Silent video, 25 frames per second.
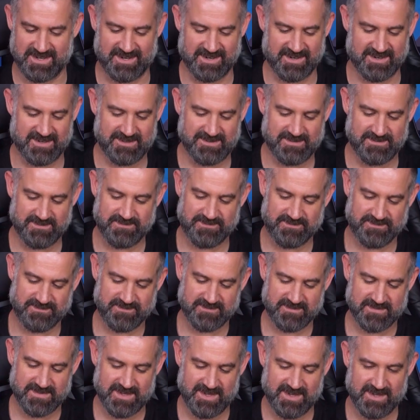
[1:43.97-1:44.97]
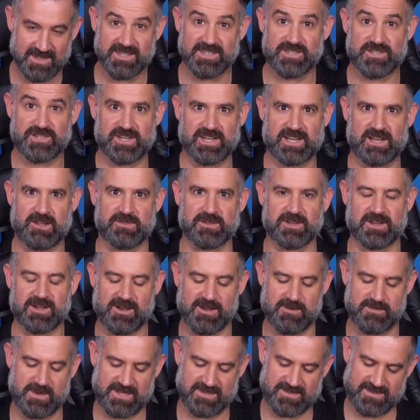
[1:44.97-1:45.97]
here. Let's check out the
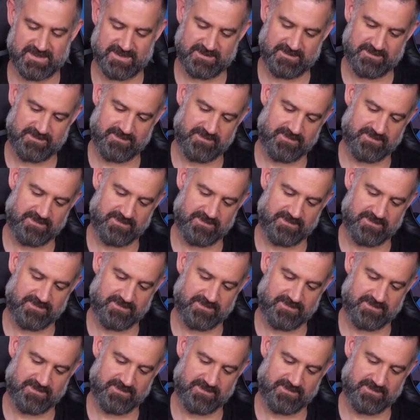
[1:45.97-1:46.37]
comments.